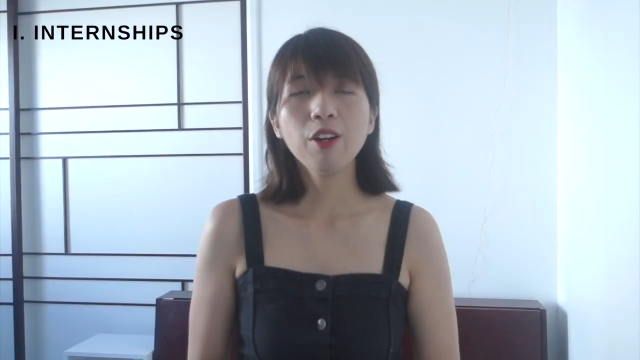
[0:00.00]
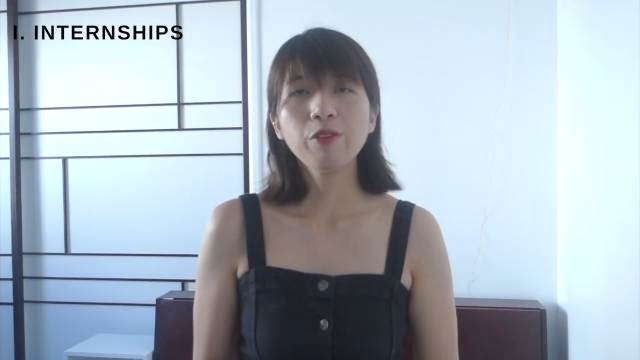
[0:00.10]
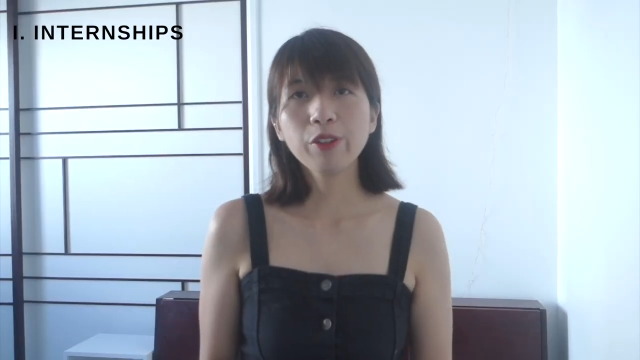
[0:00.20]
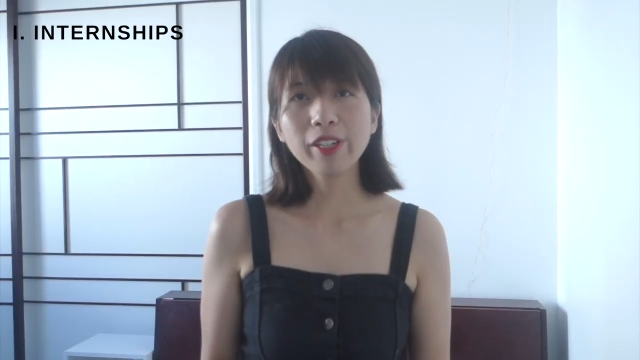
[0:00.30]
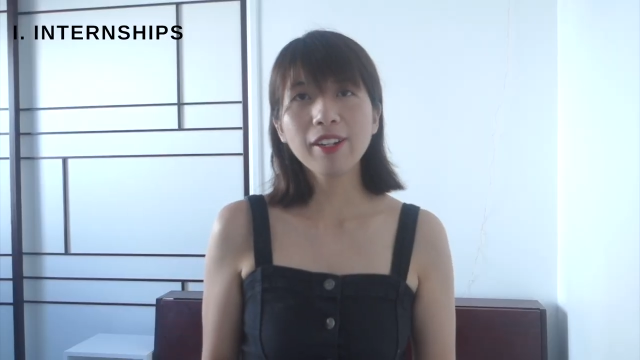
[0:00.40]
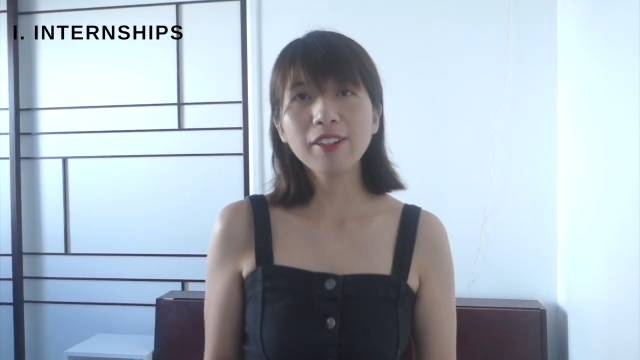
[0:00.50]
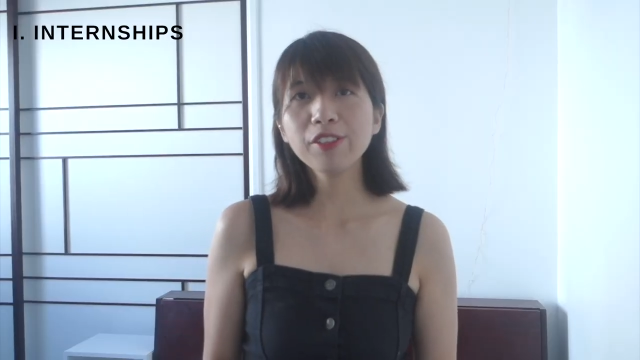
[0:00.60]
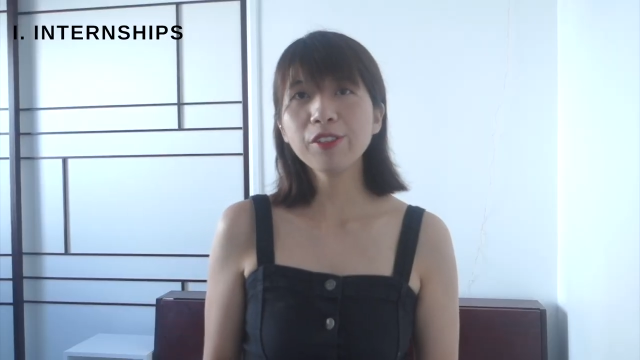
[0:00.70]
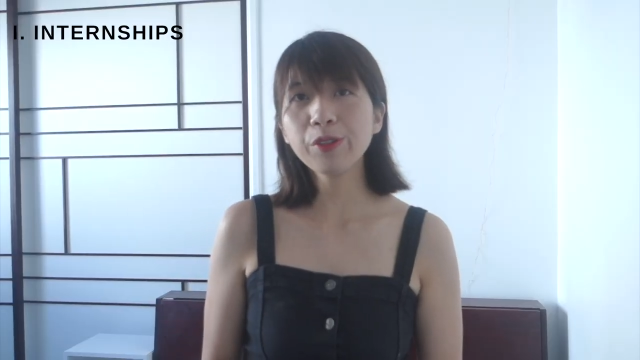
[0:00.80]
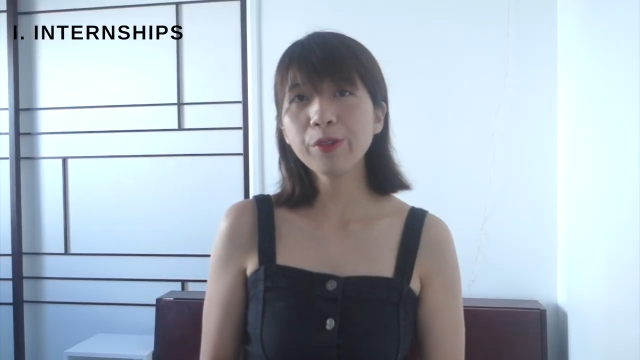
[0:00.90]
For the
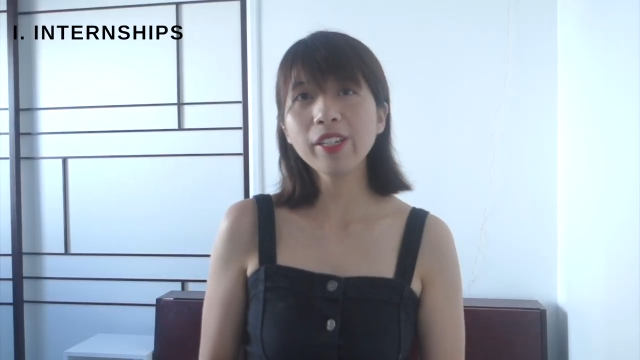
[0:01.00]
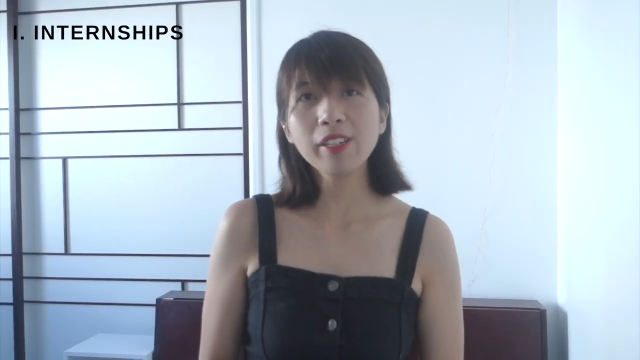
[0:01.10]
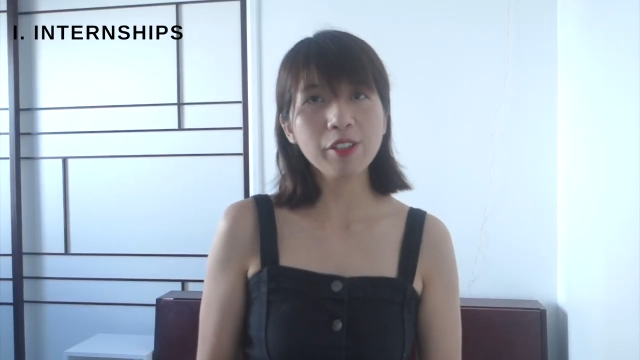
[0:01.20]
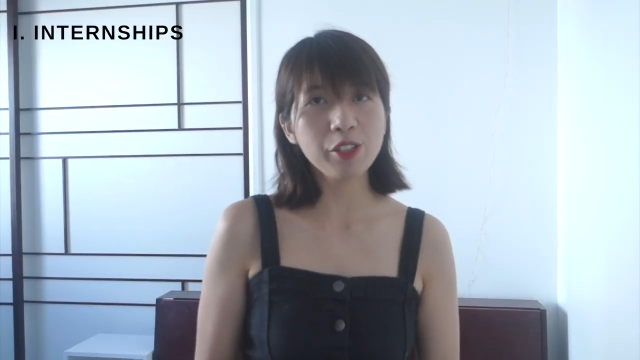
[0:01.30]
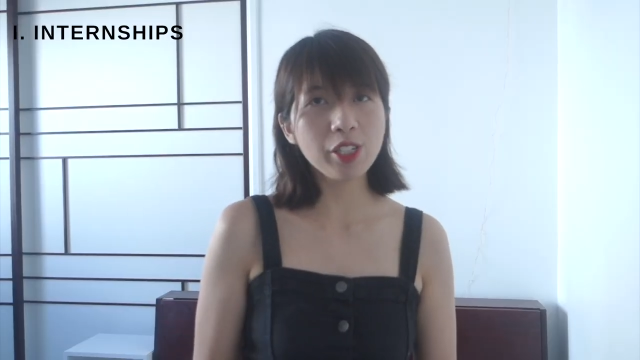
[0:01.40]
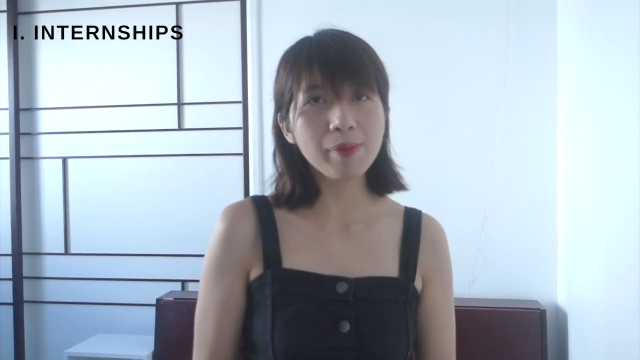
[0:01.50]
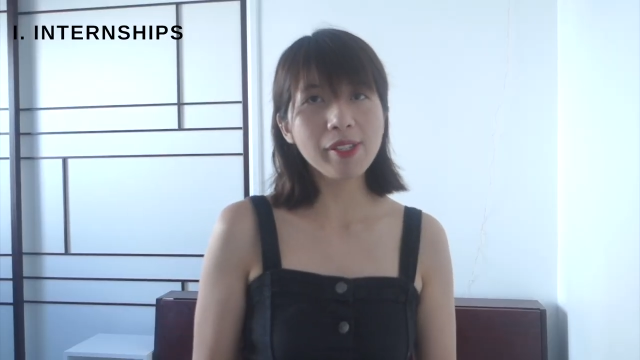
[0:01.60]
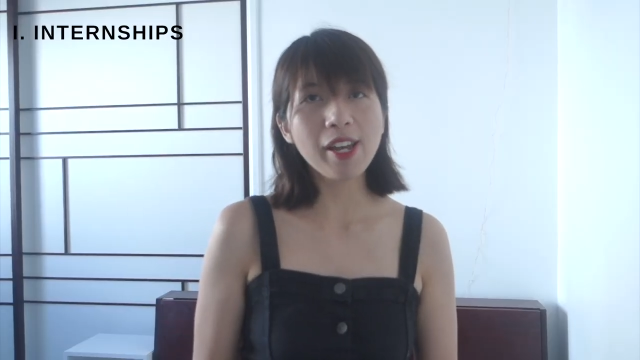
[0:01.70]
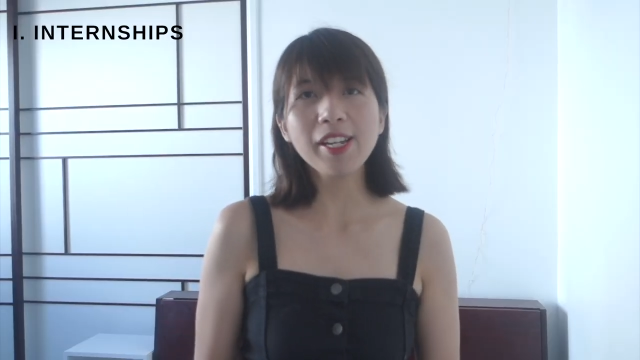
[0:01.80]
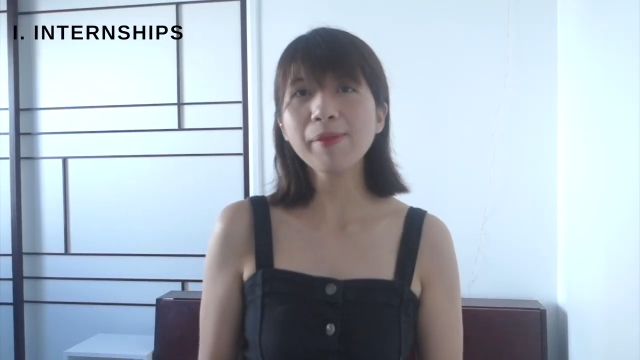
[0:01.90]
other two internships,
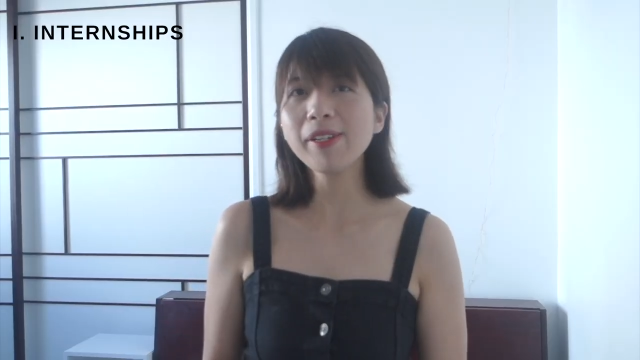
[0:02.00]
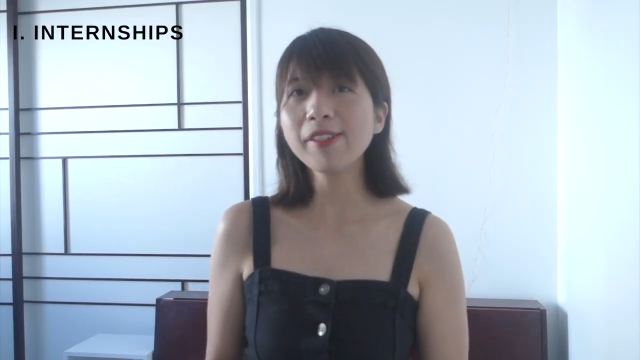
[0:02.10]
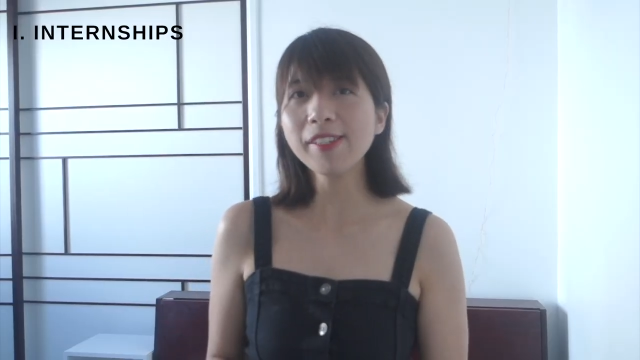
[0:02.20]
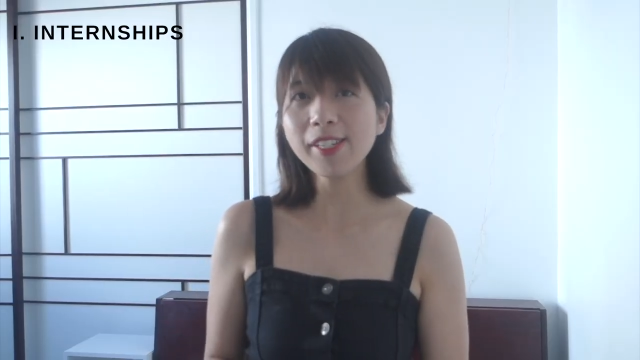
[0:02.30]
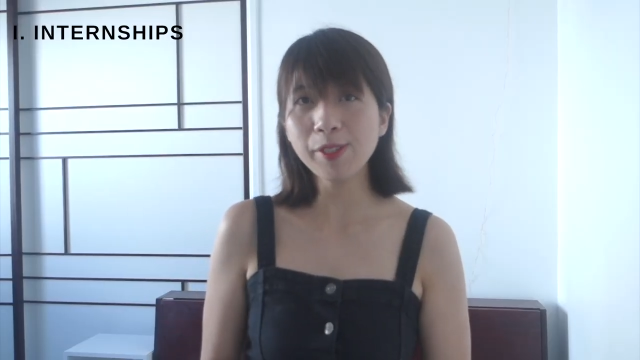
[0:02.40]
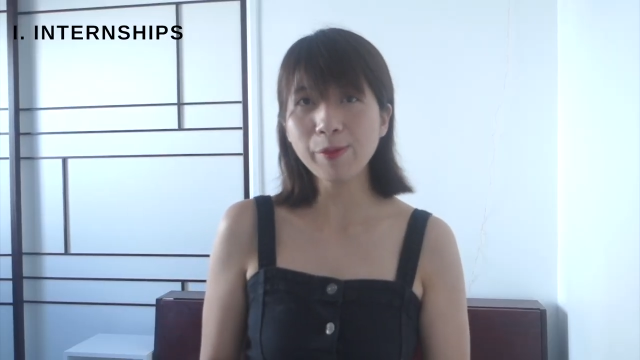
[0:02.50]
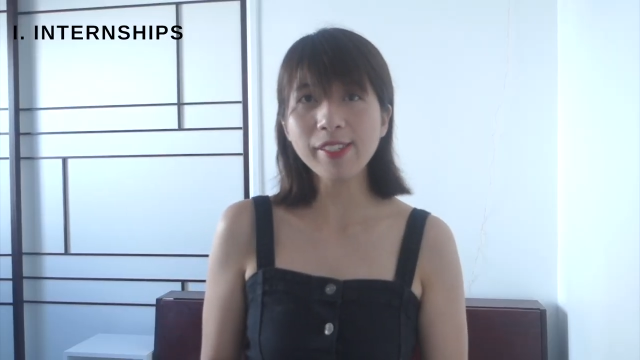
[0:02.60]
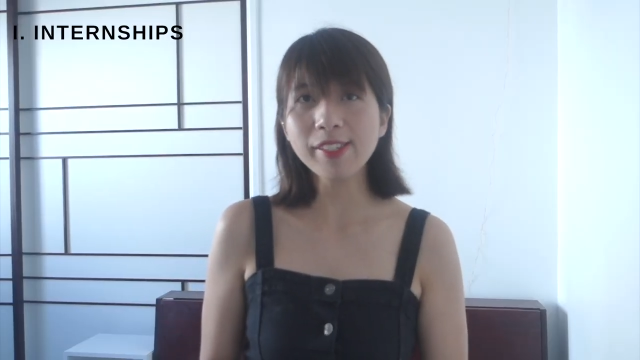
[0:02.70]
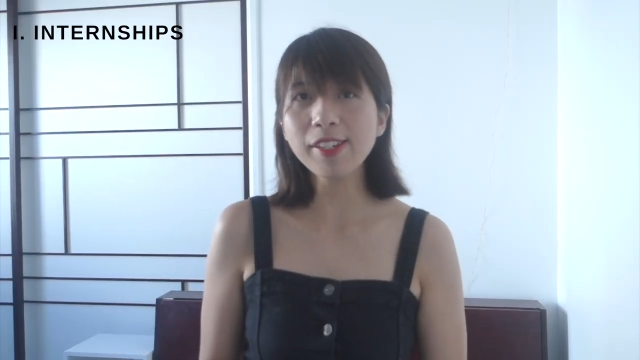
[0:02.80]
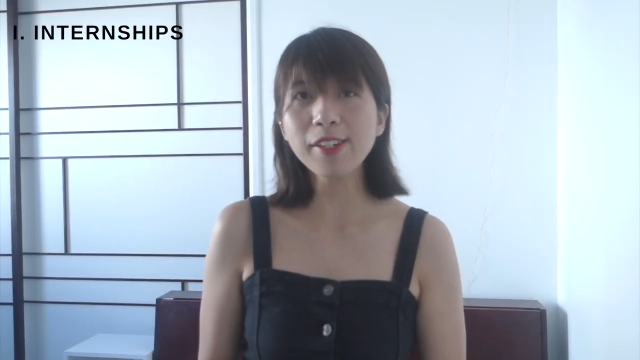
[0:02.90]
I spent 6 weeks